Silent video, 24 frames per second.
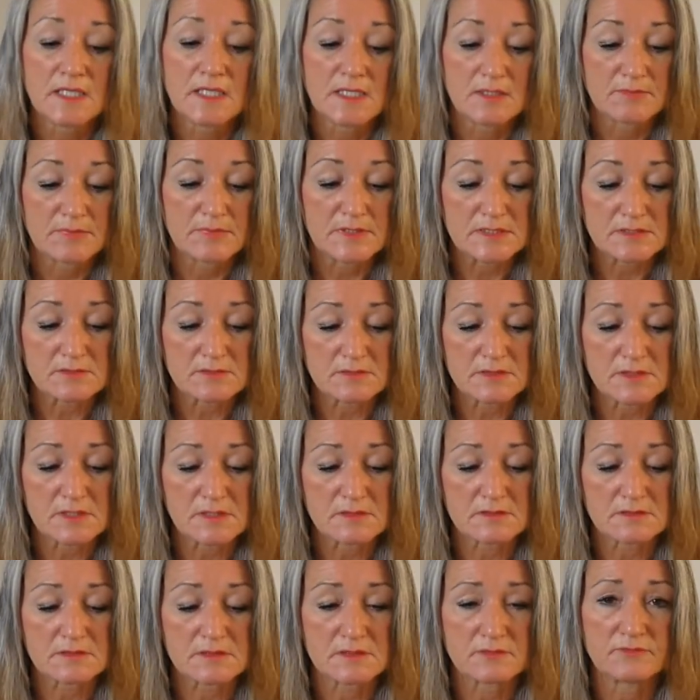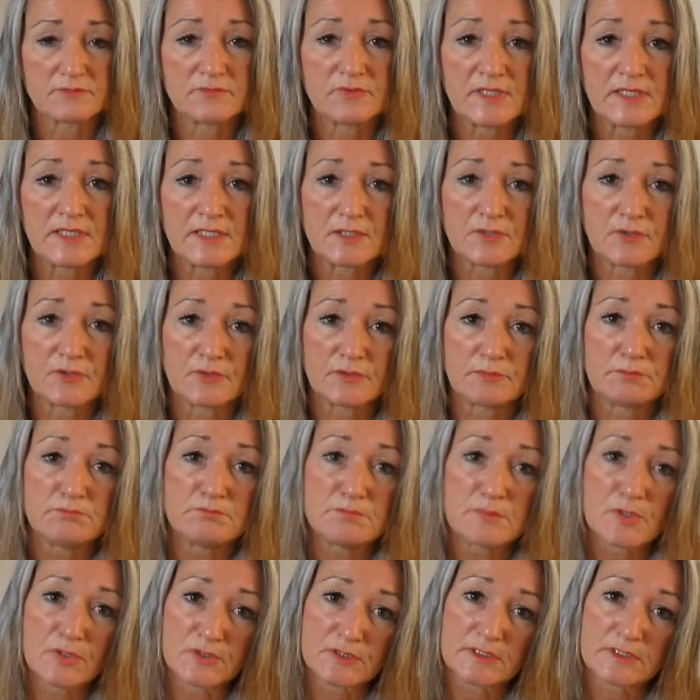but it's also got some really good
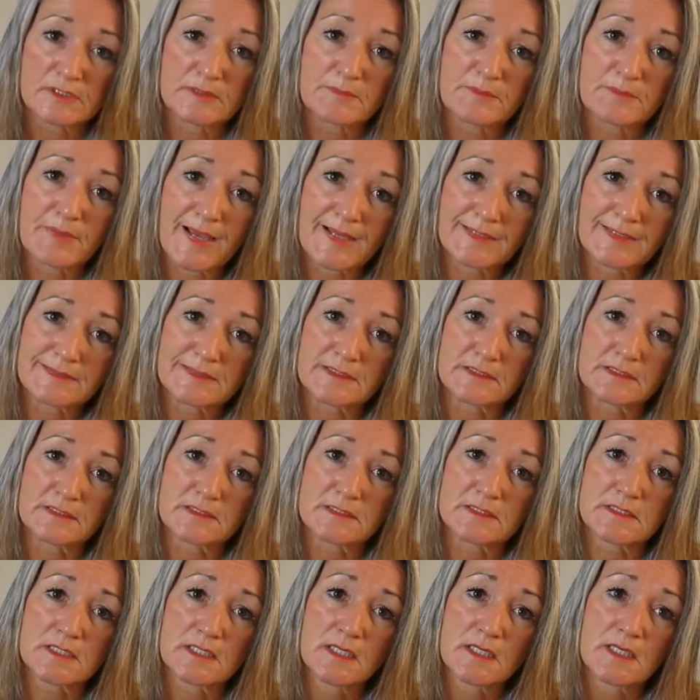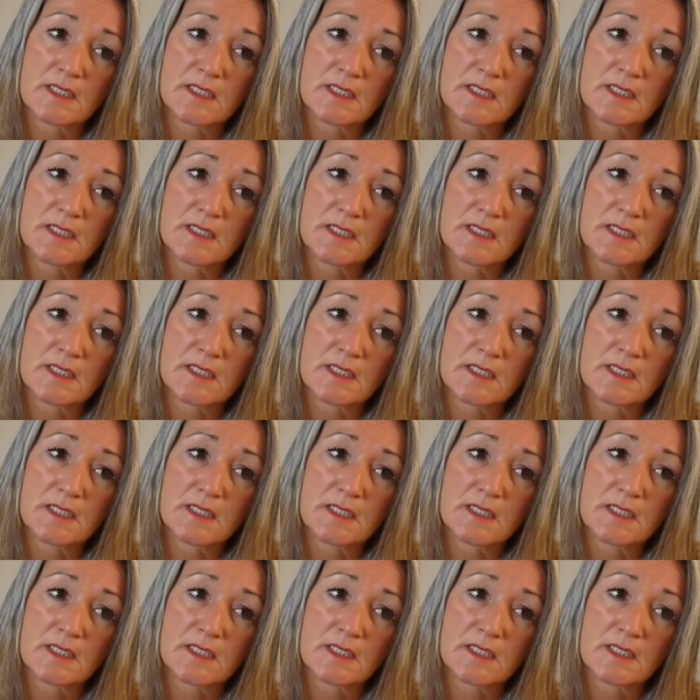modern patterns